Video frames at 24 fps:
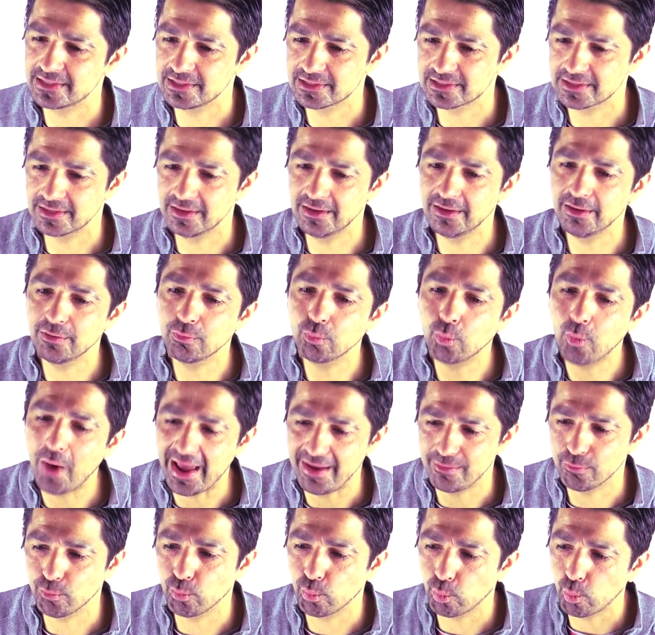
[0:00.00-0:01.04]
it's a
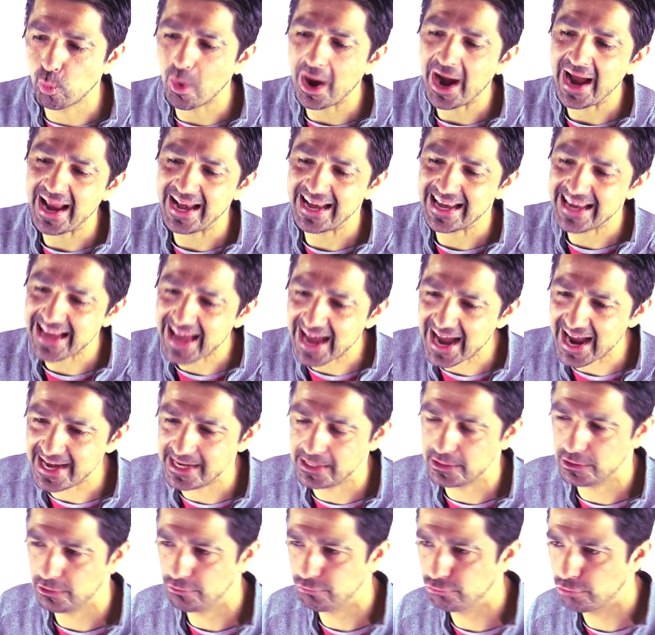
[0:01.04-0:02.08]
wet white line
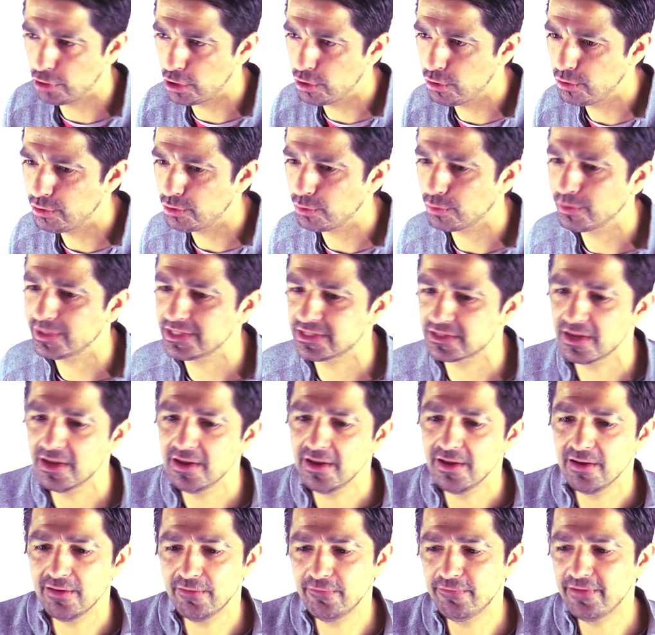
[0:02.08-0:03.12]
in the road, or it's
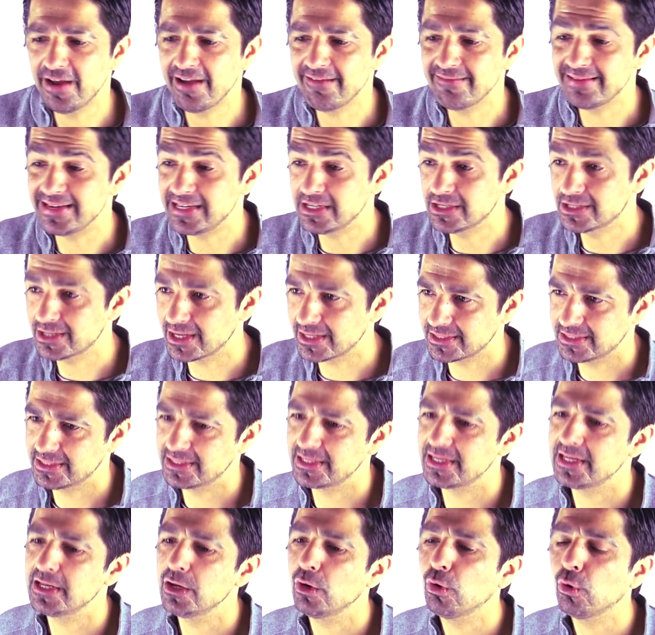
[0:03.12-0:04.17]
very dusty,